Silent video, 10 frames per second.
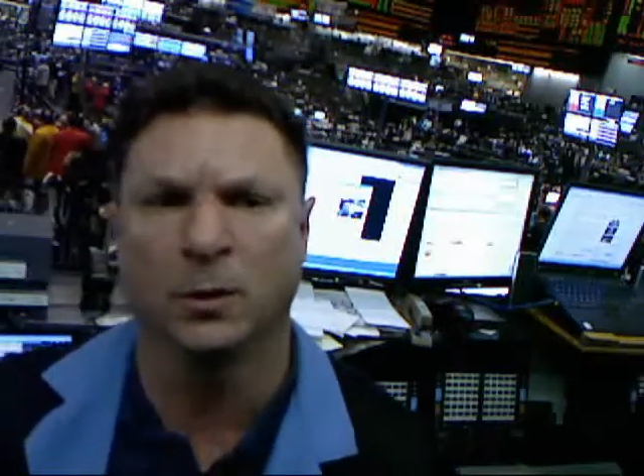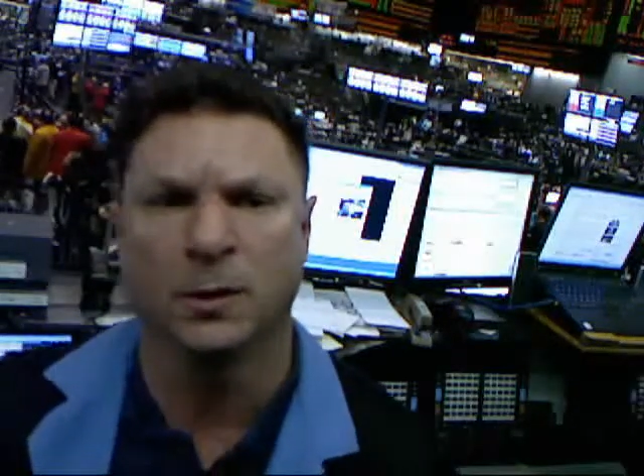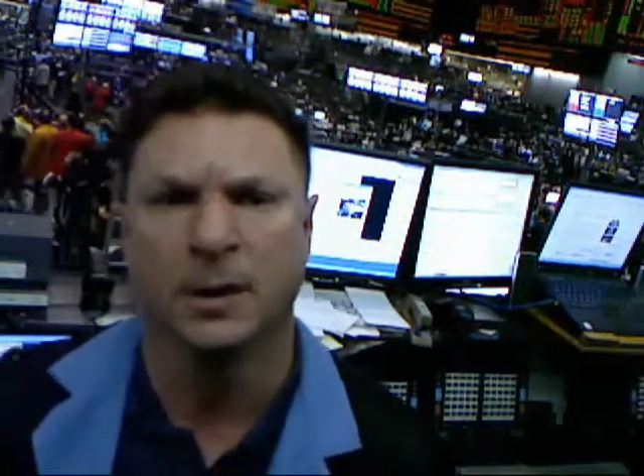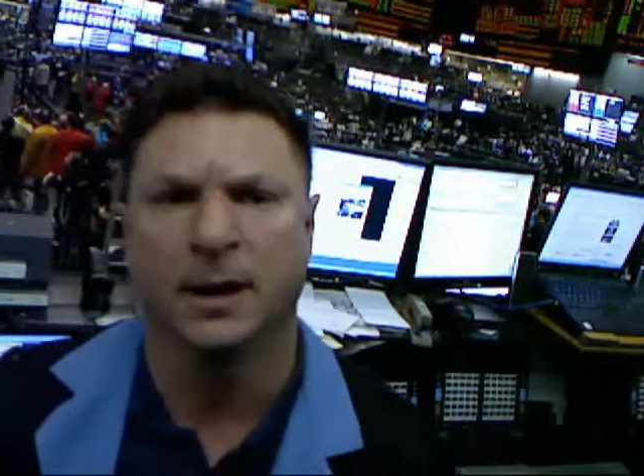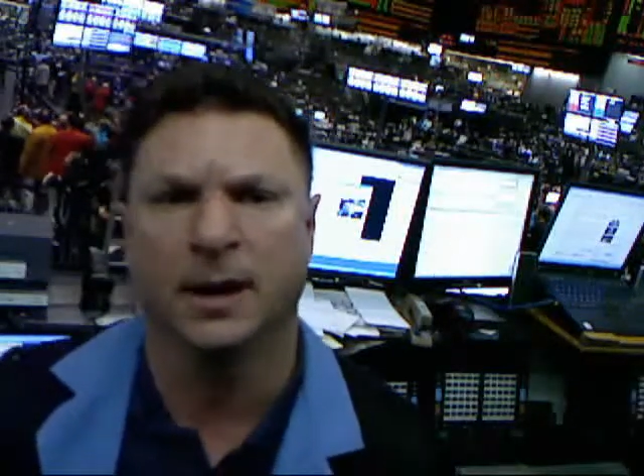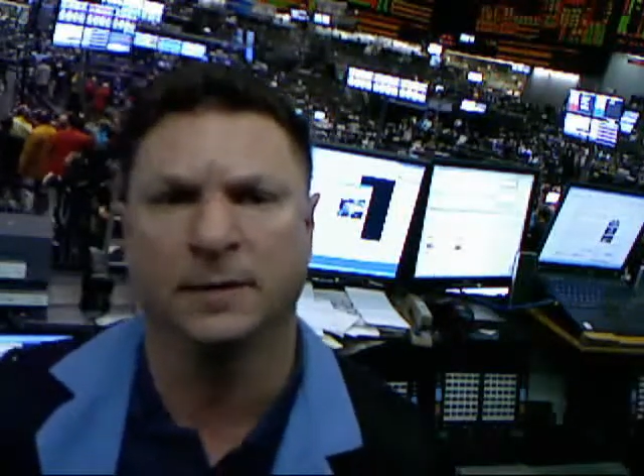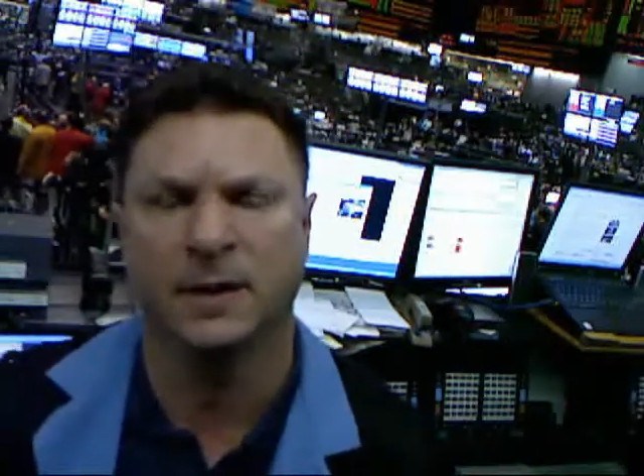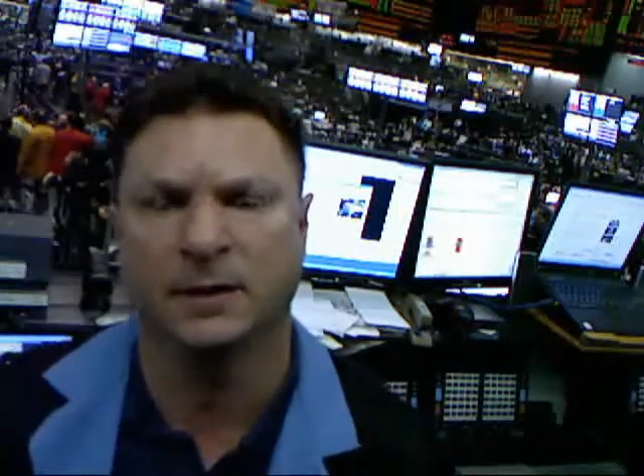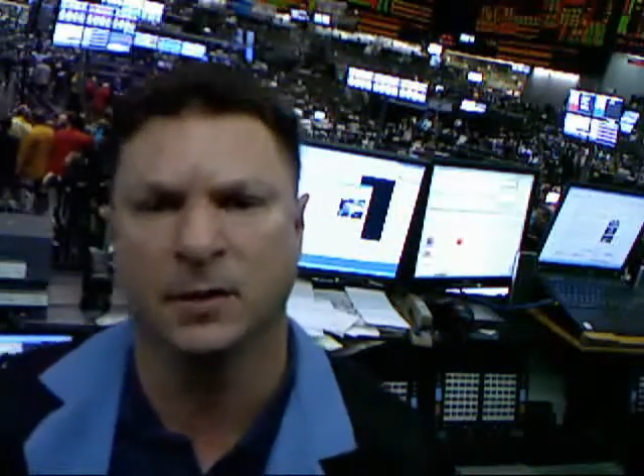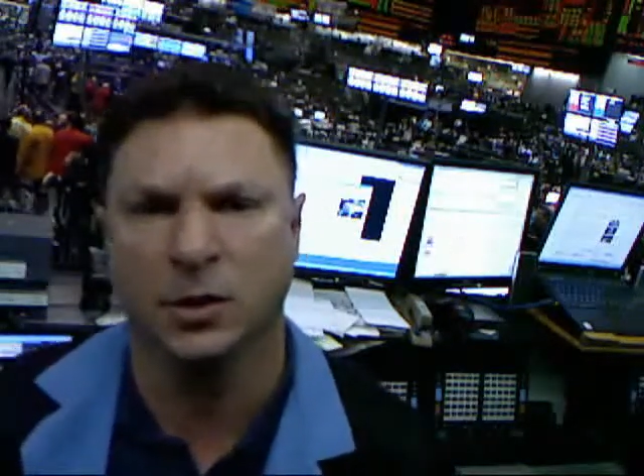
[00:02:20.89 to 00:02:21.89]
I
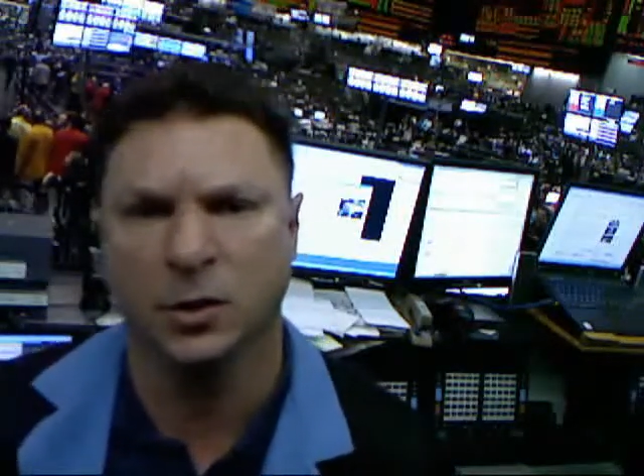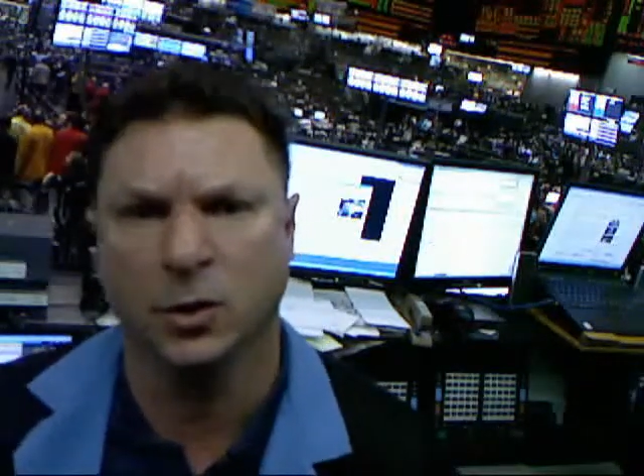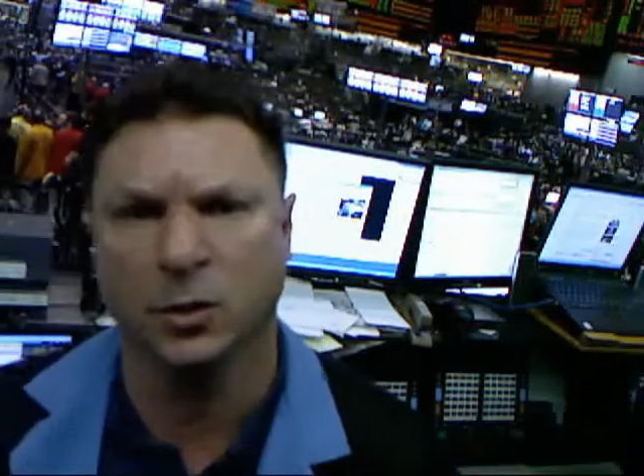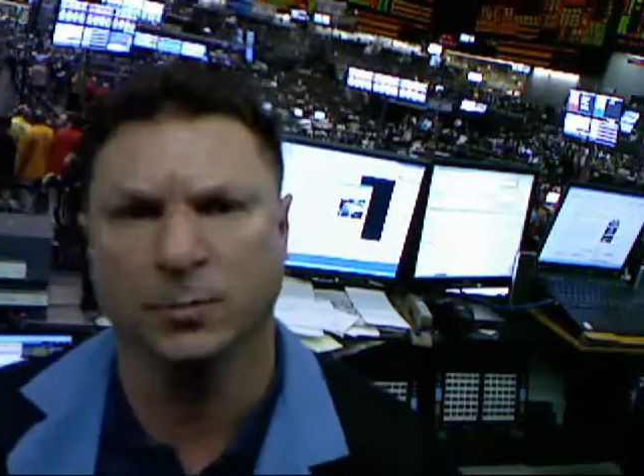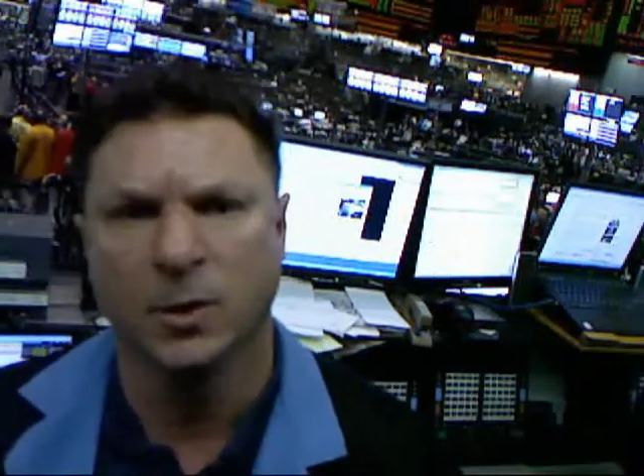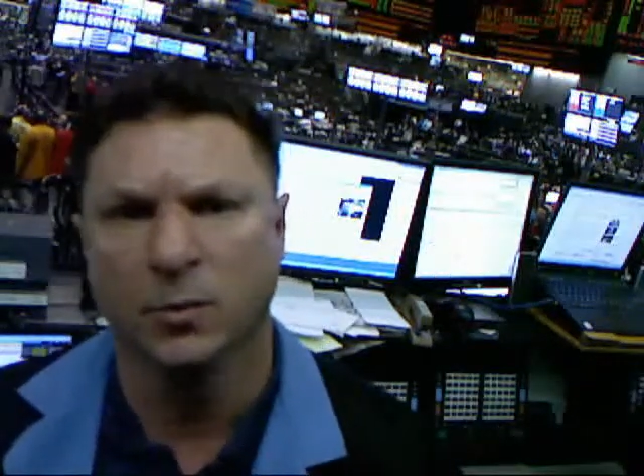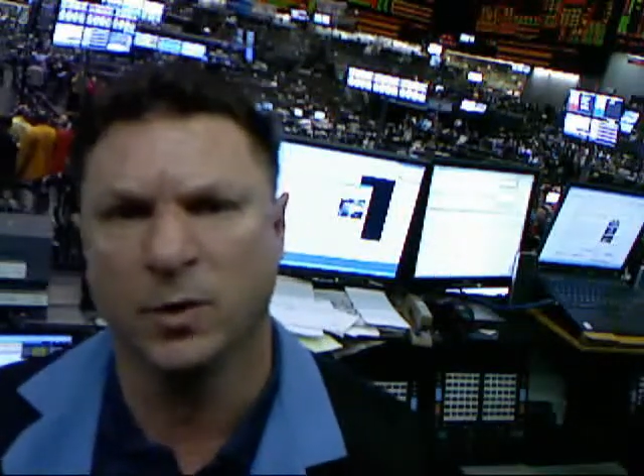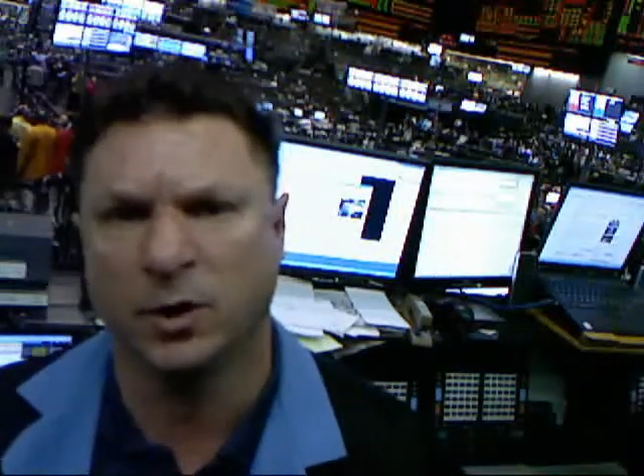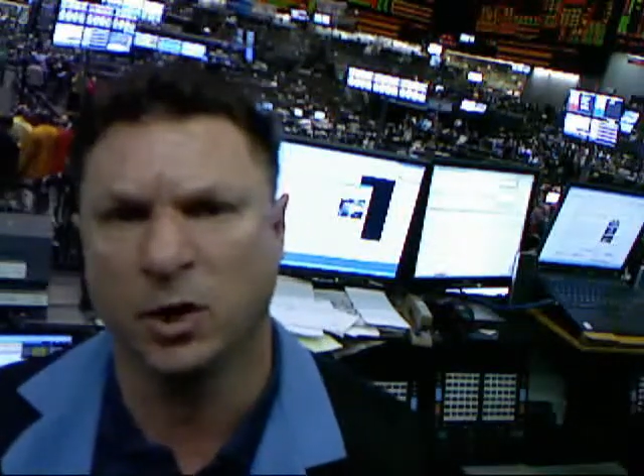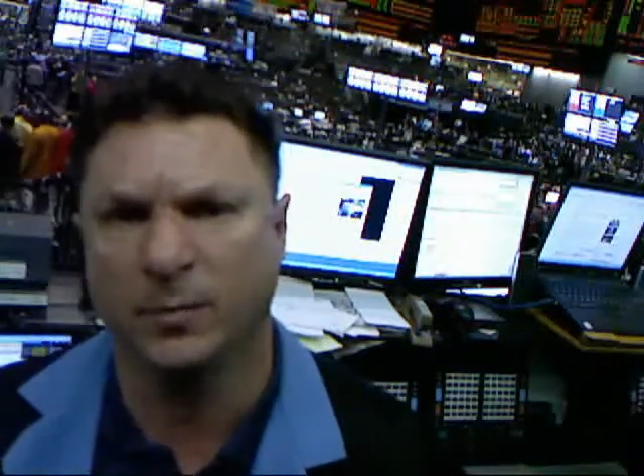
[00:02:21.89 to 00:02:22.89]
think
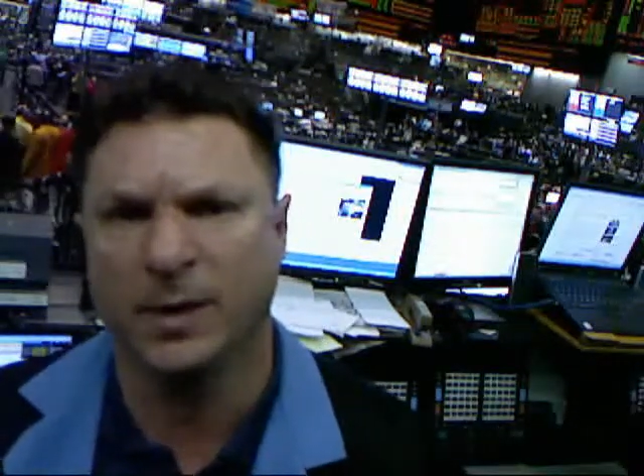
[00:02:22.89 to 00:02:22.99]
we could